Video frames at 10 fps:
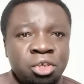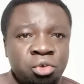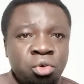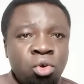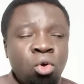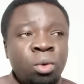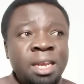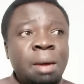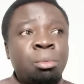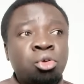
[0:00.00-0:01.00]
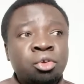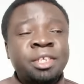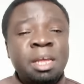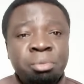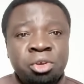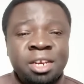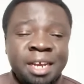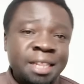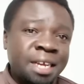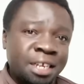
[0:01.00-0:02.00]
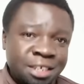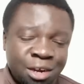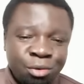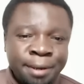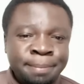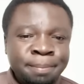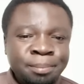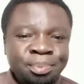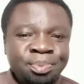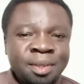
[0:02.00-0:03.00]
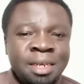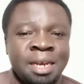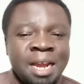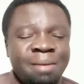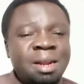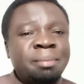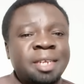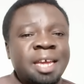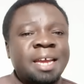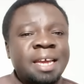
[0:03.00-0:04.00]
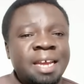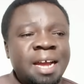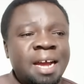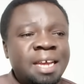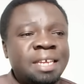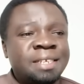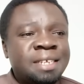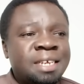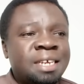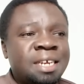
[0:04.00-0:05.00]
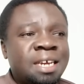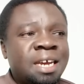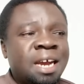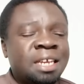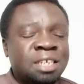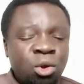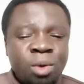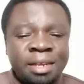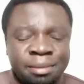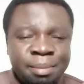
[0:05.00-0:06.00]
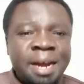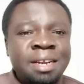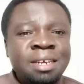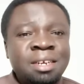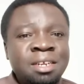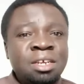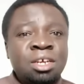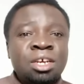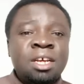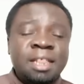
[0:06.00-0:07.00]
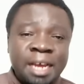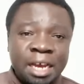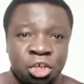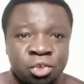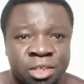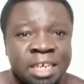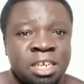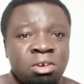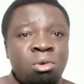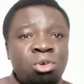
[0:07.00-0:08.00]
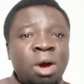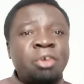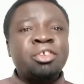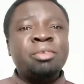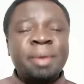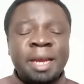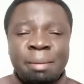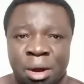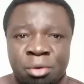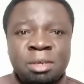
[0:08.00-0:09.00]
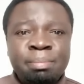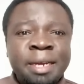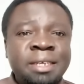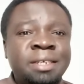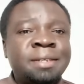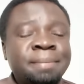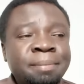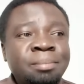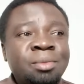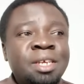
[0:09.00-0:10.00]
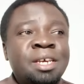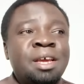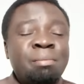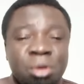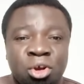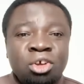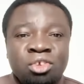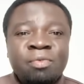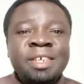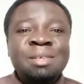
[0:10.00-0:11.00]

to William Ruto's deputy, Rigathi Gachagua. Governor Mutahi Kahiga is a Gachagua's man. There are issues Gachagua would want to speak about, but because of his